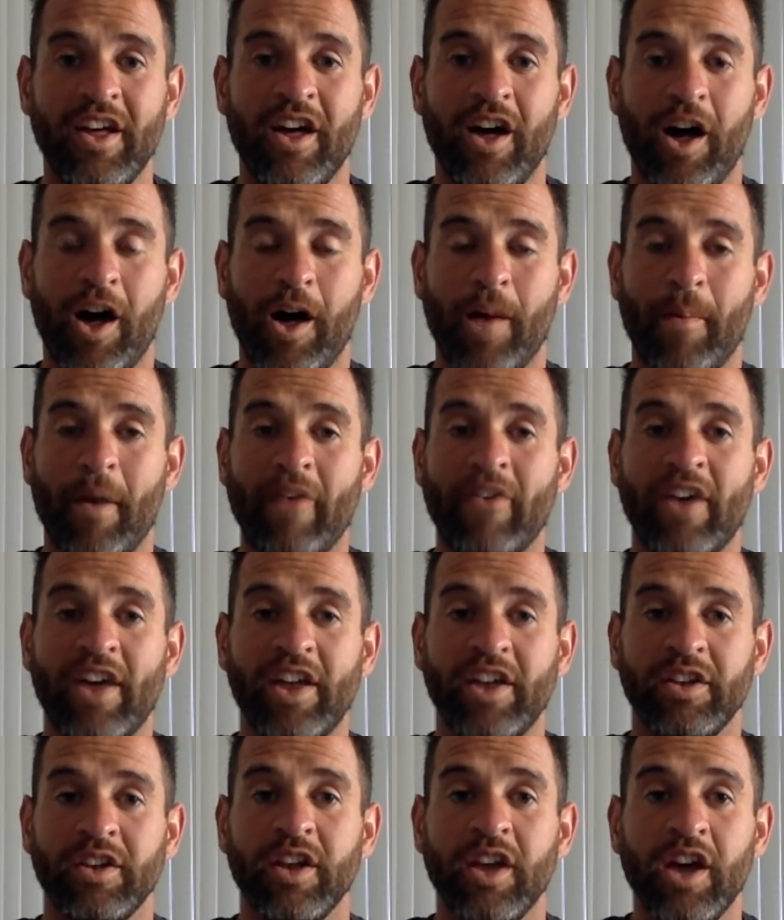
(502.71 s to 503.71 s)
Um, I've
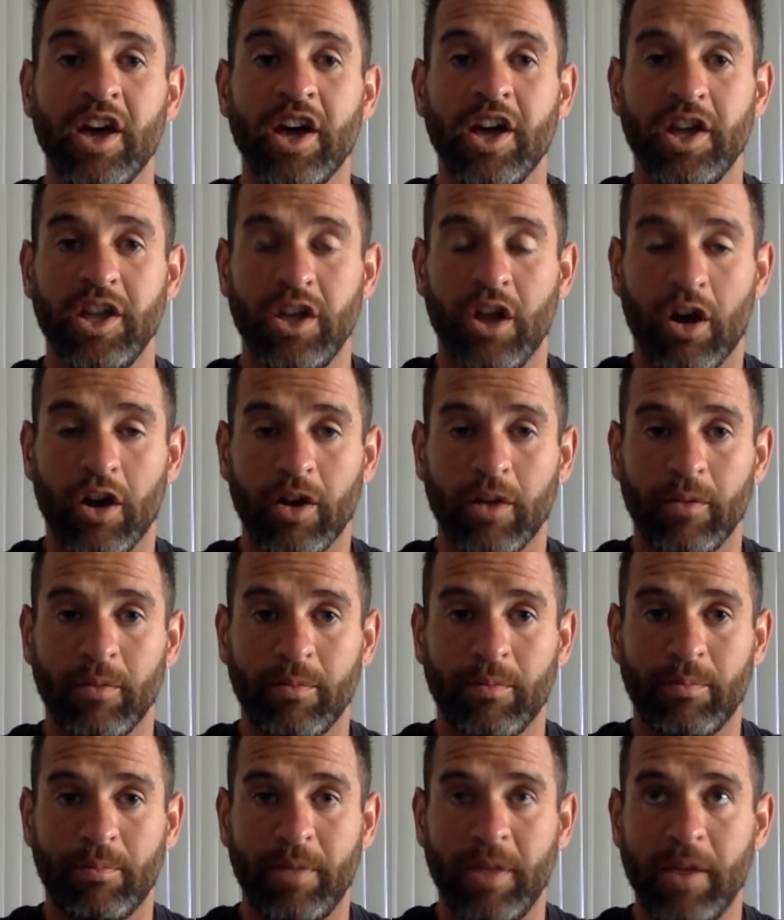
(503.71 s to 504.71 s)
had young
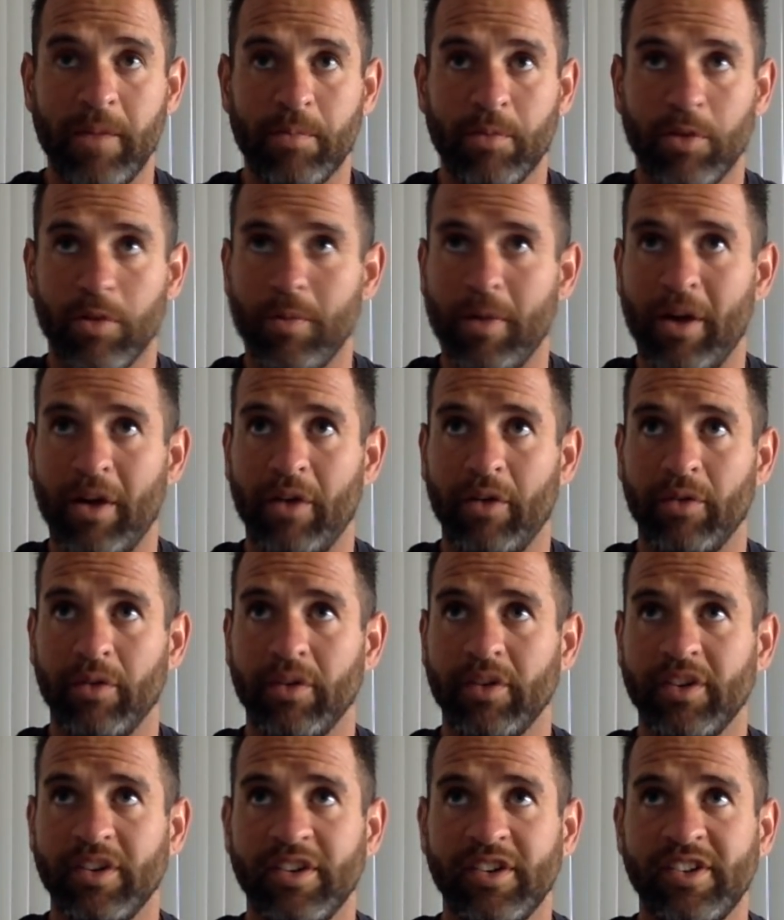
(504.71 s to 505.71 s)
people about
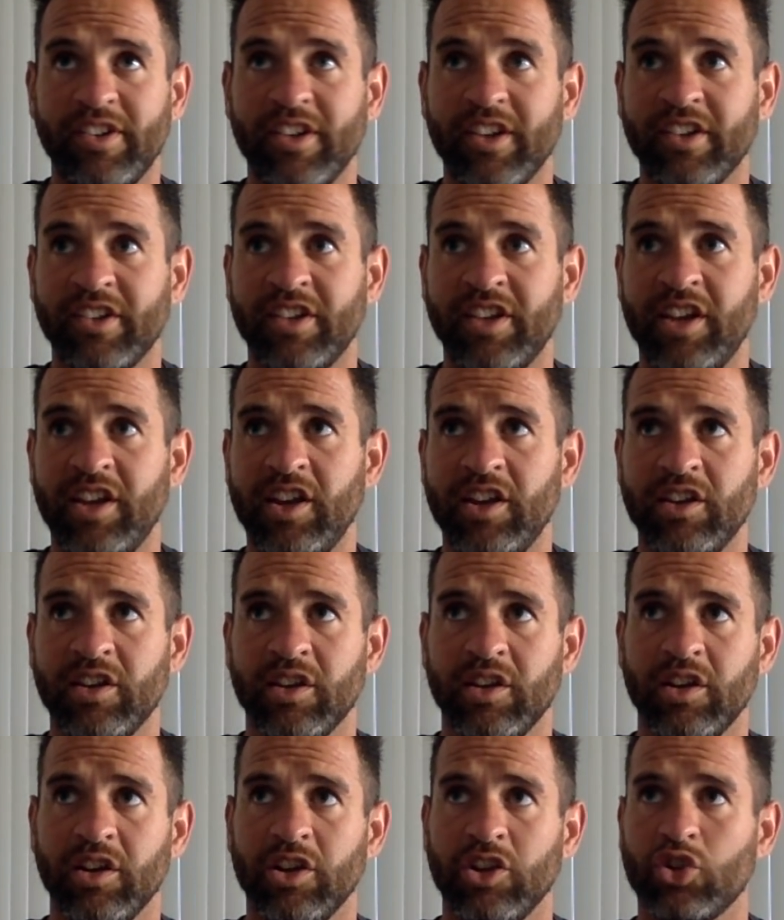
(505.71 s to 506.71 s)
16
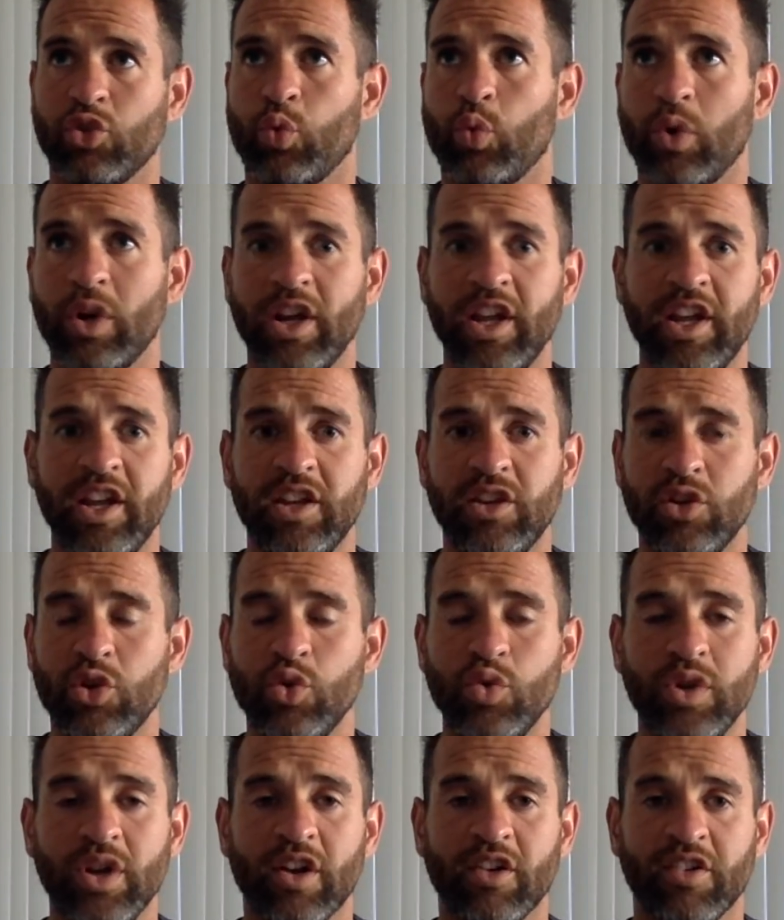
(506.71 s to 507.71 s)
to 22
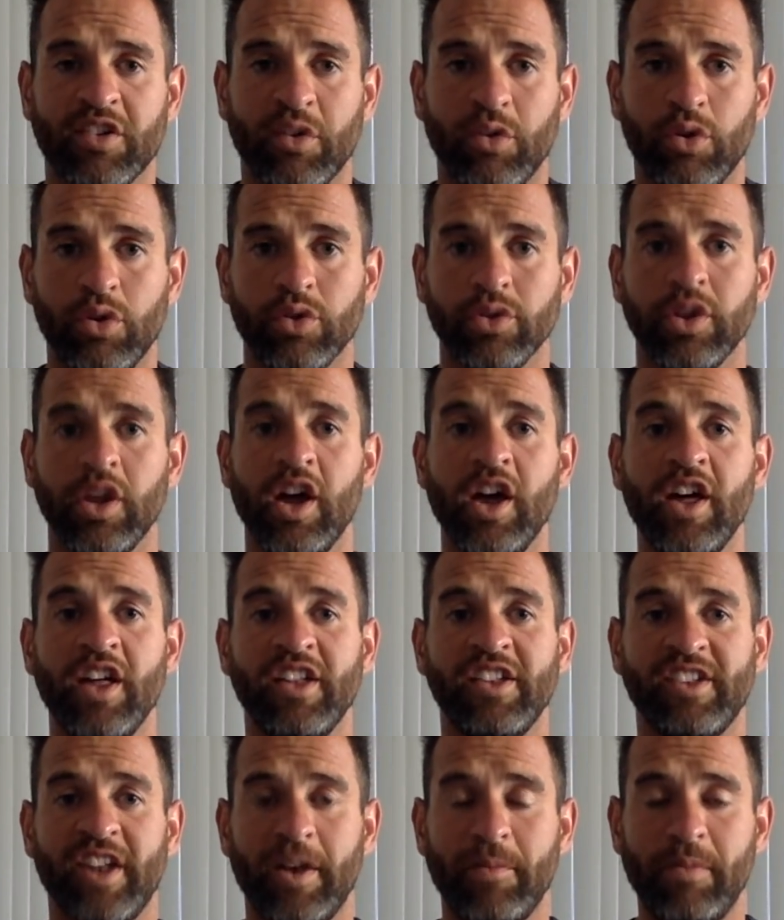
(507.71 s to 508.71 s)
years old
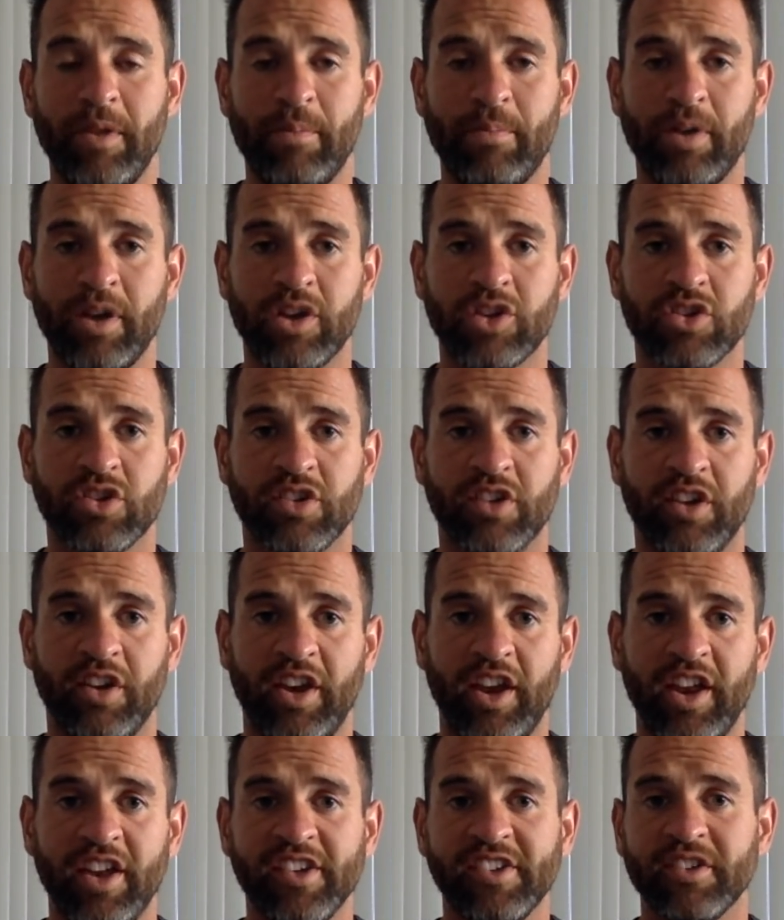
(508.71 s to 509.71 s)
send me pictures on
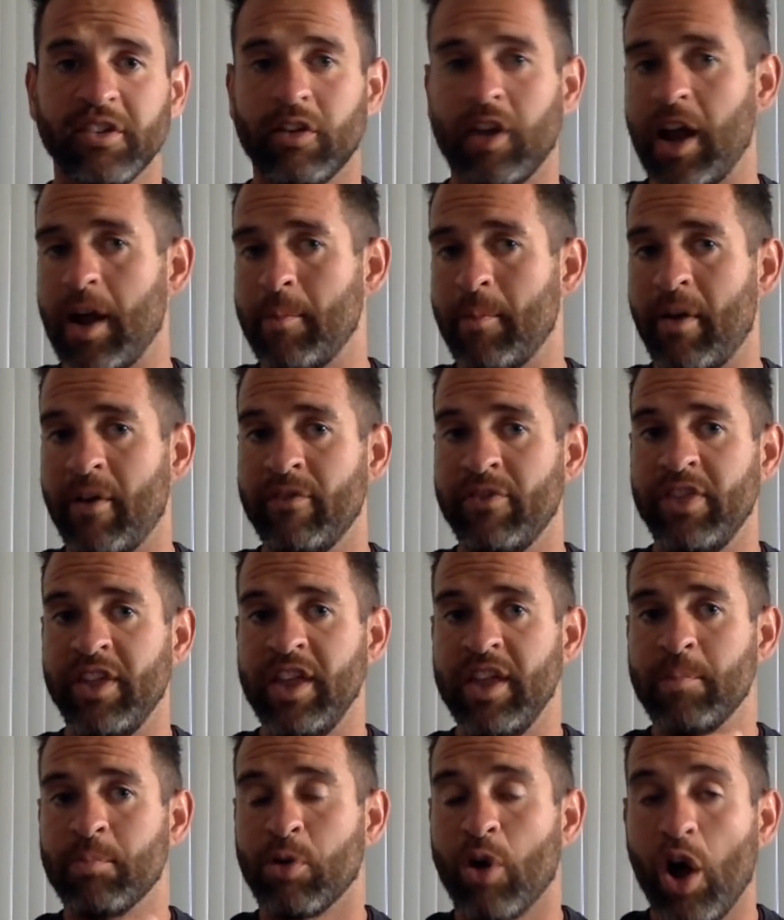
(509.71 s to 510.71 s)
Instagram of
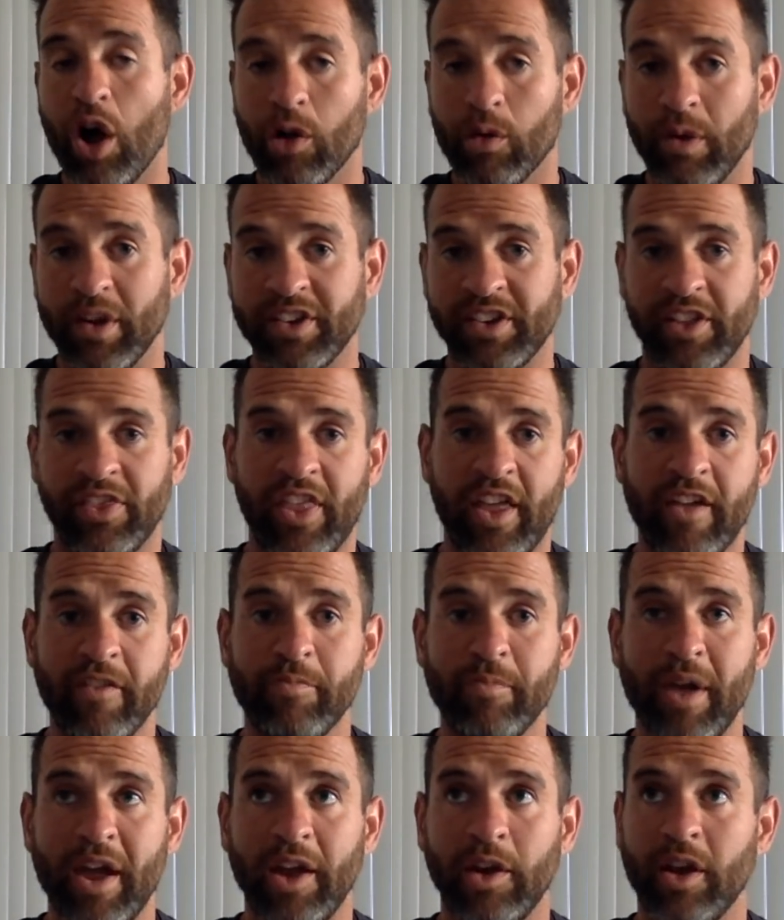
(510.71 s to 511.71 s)
the progress that
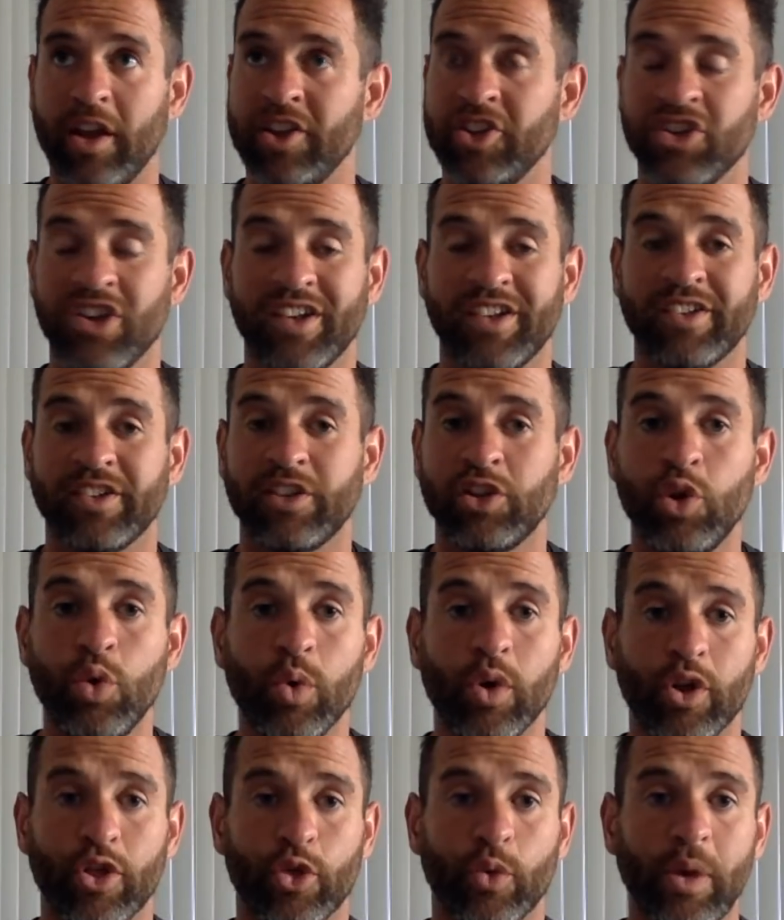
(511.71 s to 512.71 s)
they've made in just
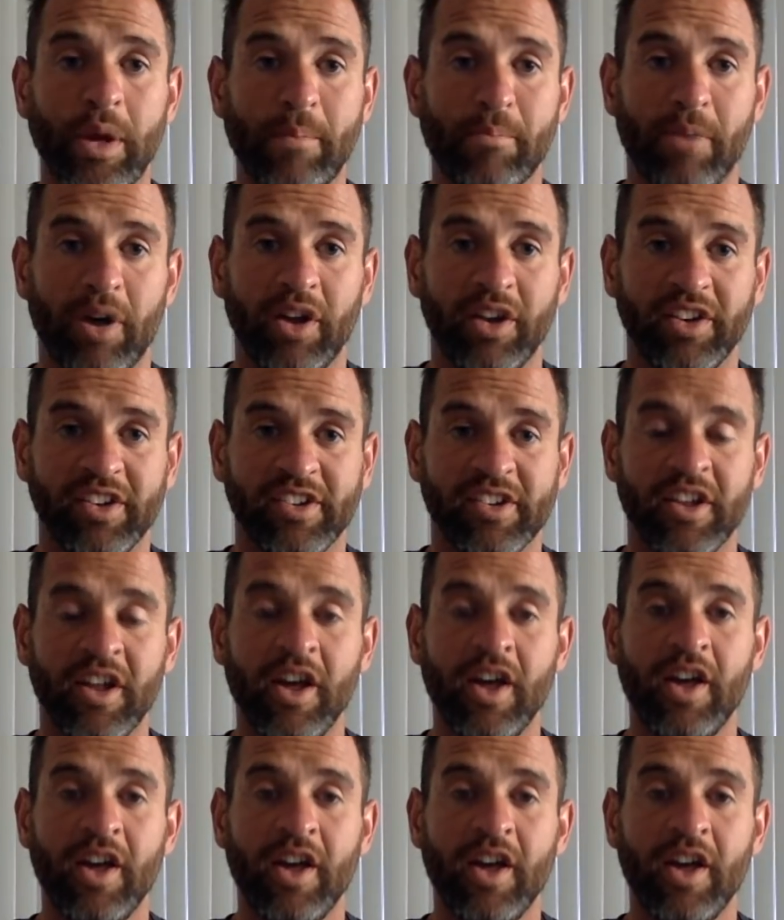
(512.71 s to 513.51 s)
two or three months.